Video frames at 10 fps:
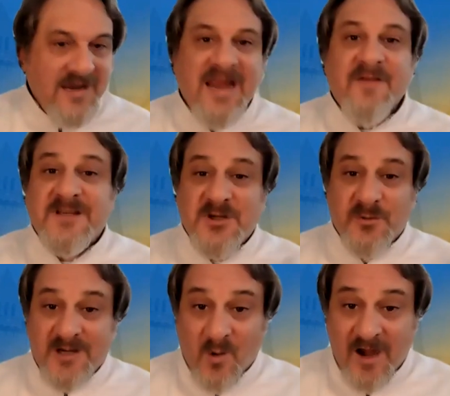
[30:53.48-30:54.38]
If it's a
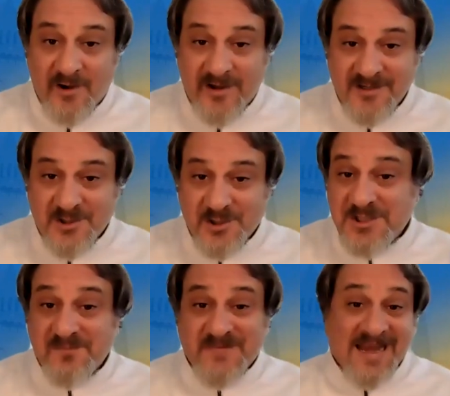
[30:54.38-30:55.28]
required
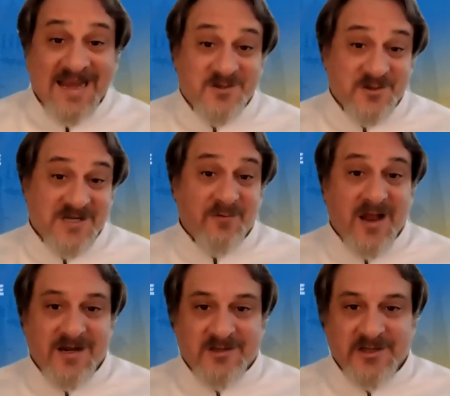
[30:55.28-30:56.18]
internship, the answer is
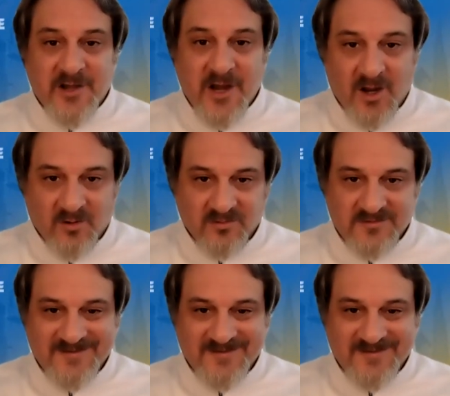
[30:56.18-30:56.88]
ironically no.